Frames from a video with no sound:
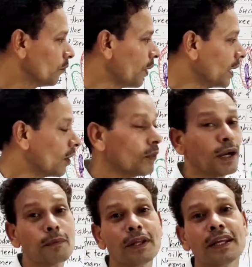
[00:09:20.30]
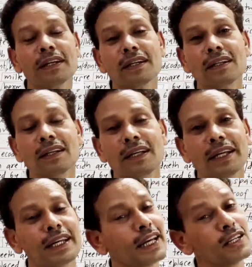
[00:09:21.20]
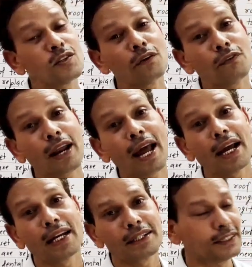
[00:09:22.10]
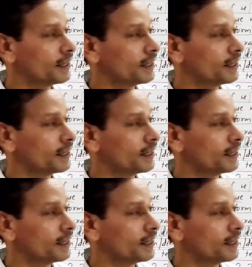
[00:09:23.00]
Well developed here in case of rat.